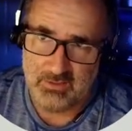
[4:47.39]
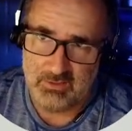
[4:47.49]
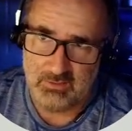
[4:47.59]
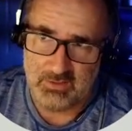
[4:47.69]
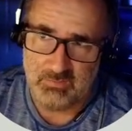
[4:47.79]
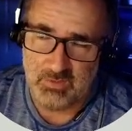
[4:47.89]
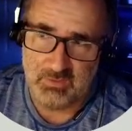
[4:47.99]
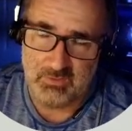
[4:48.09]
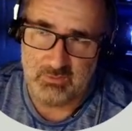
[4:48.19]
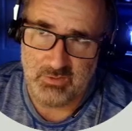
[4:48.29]
USB
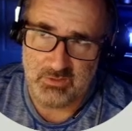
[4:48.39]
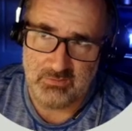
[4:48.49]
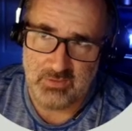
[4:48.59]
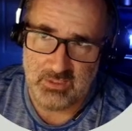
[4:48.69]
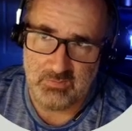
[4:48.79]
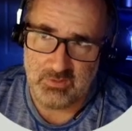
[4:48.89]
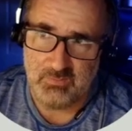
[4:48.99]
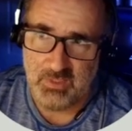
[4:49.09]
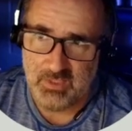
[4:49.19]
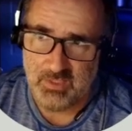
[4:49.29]
between your Raspberry
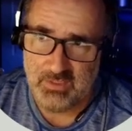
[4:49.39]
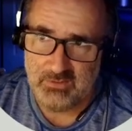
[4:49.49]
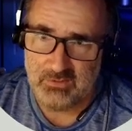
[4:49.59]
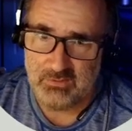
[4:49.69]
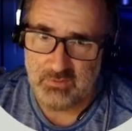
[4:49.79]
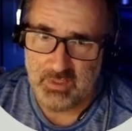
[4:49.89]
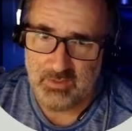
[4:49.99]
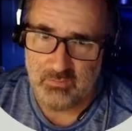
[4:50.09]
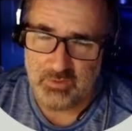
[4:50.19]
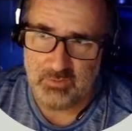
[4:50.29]
Pi and the toolhead
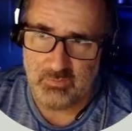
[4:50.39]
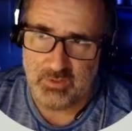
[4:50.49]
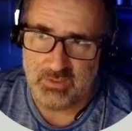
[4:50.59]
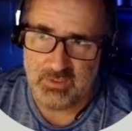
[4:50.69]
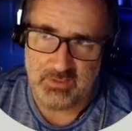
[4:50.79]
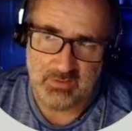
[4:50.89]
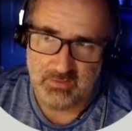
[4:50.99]
when you're printing,